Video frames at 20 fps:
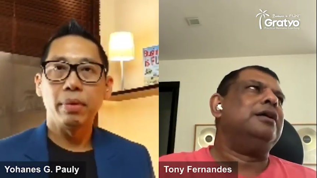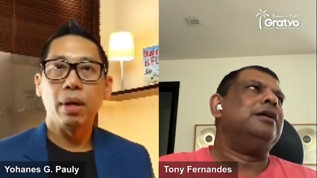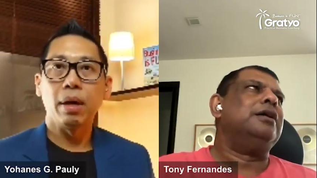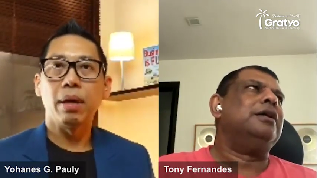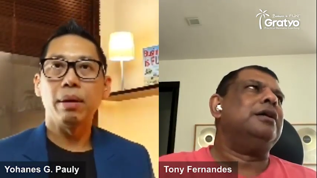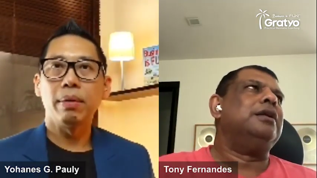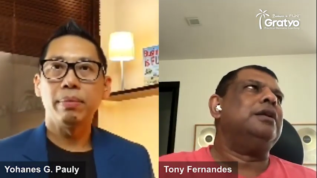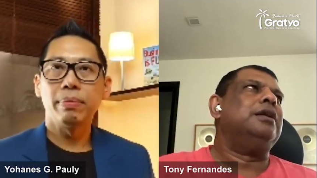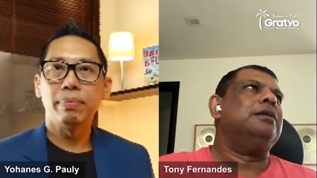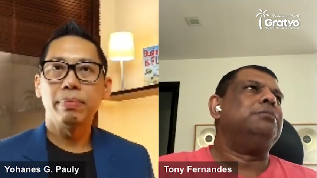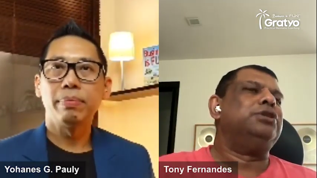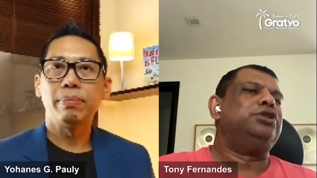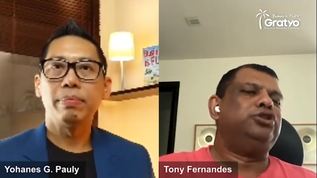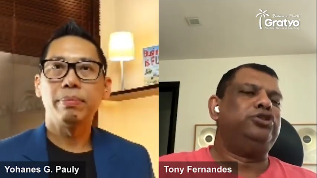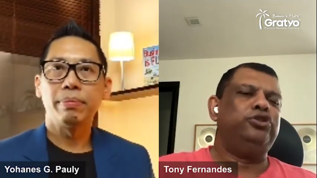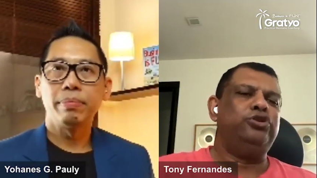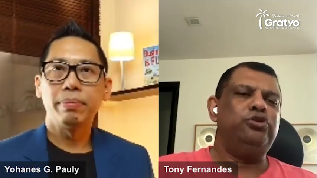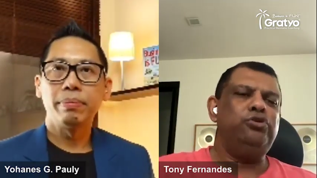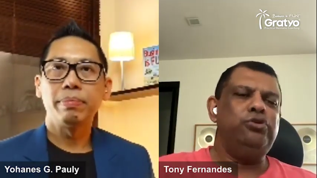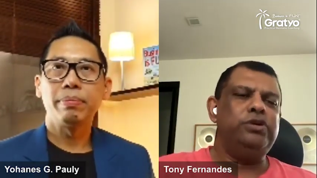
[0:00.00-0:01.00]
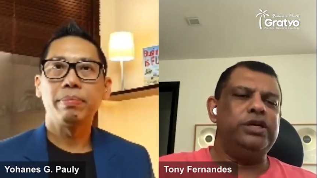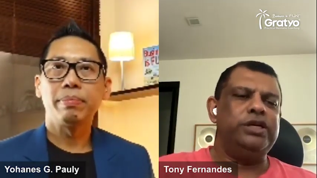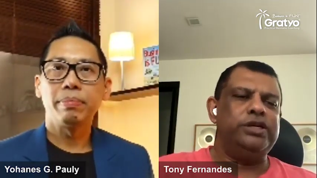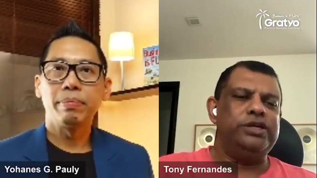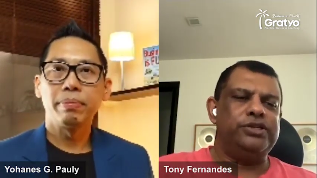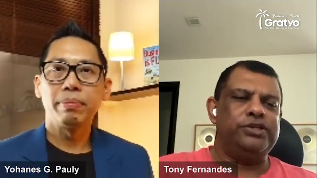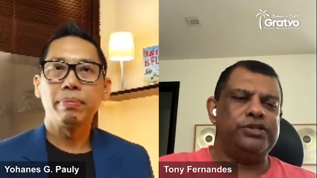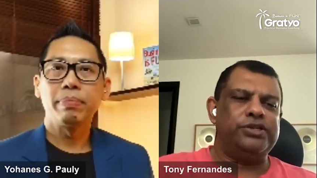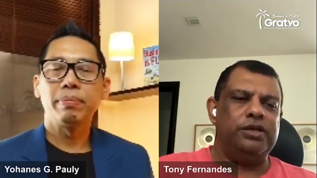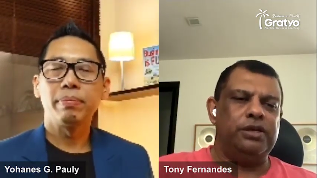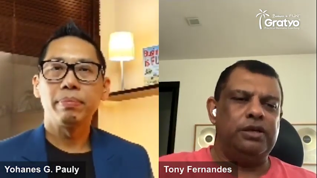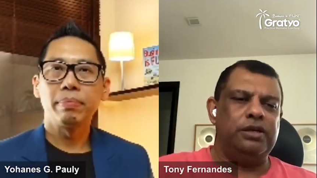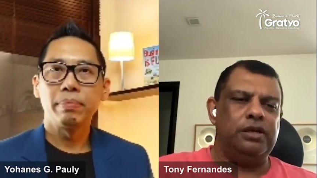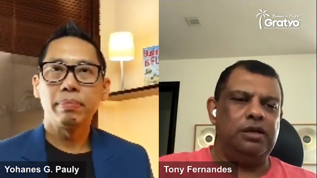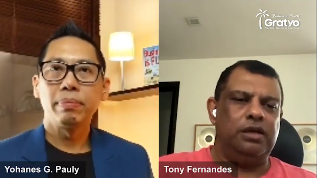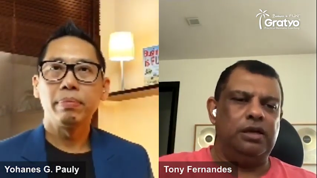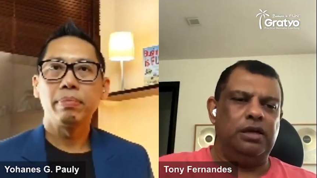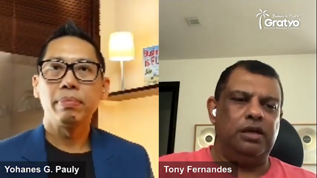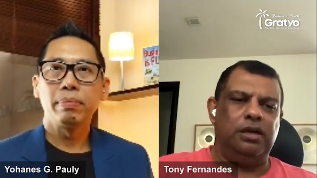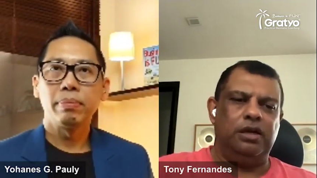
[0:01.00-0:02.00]
Speaker 1: yeah. Number two is
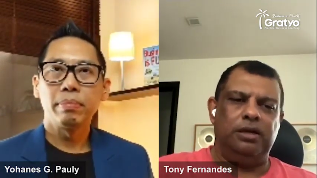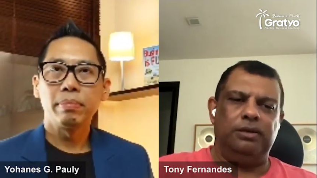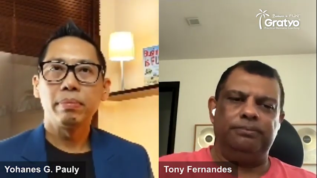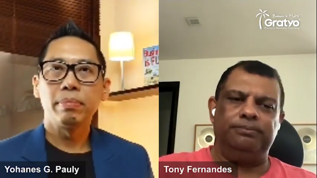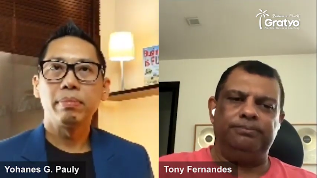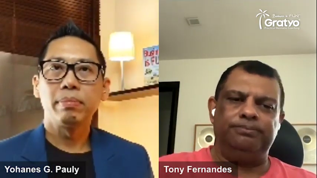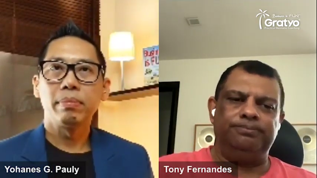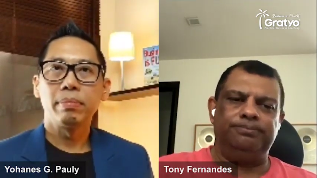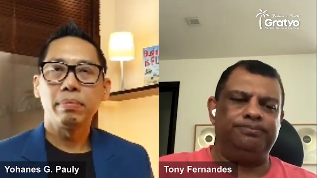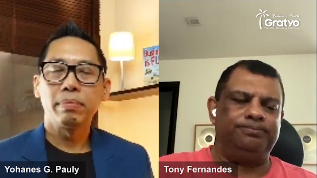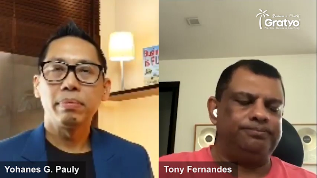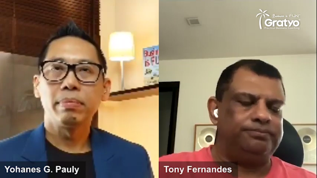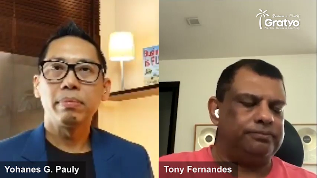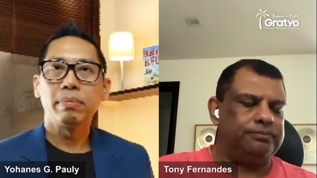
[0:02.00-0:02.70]
um,